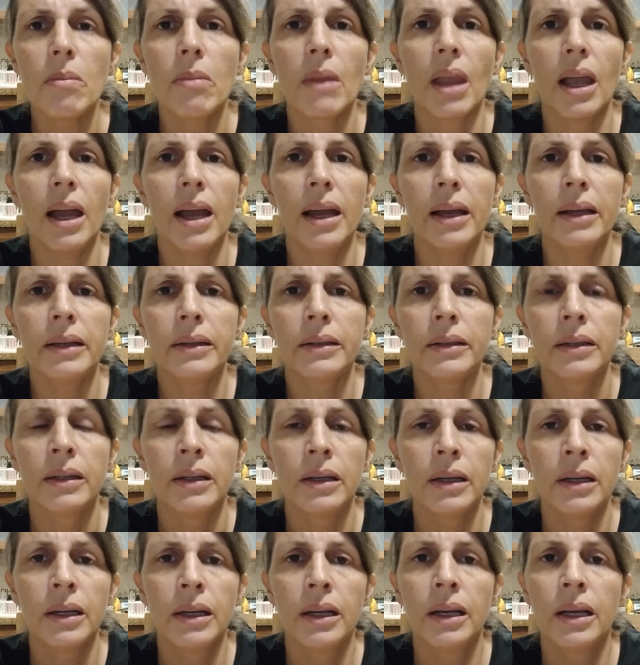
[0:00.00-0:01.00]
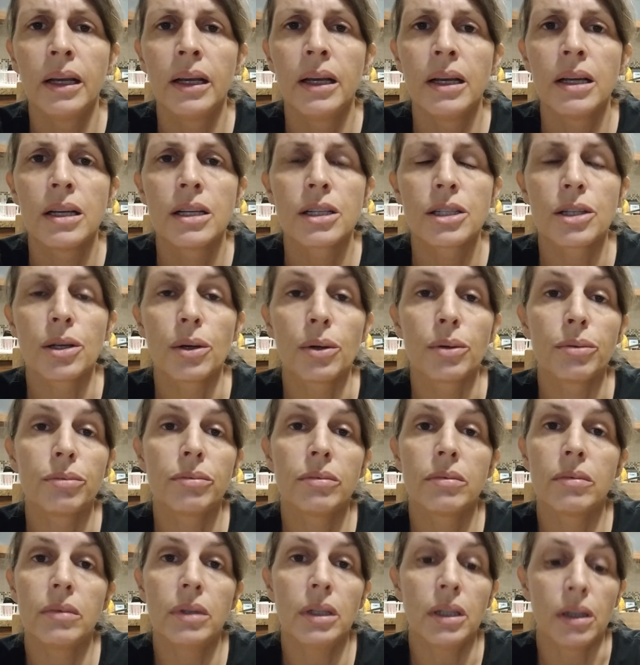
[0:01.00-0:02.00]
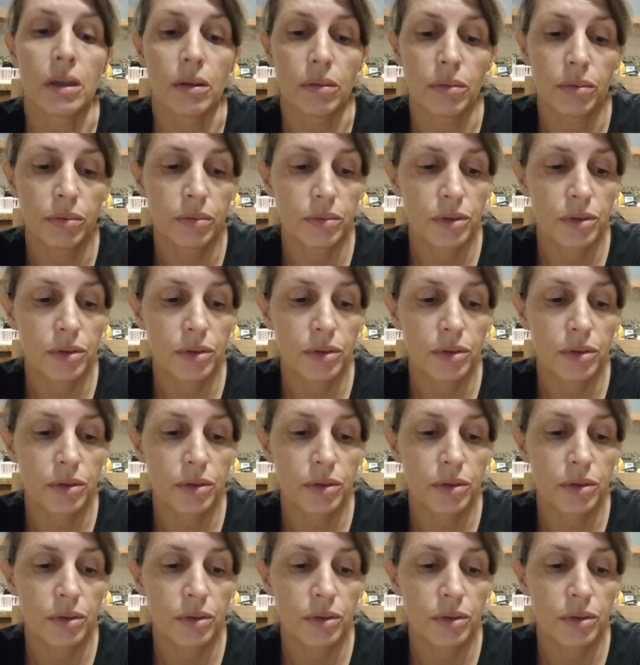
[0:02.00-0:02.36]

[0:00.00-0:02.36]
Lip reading: And so, you know,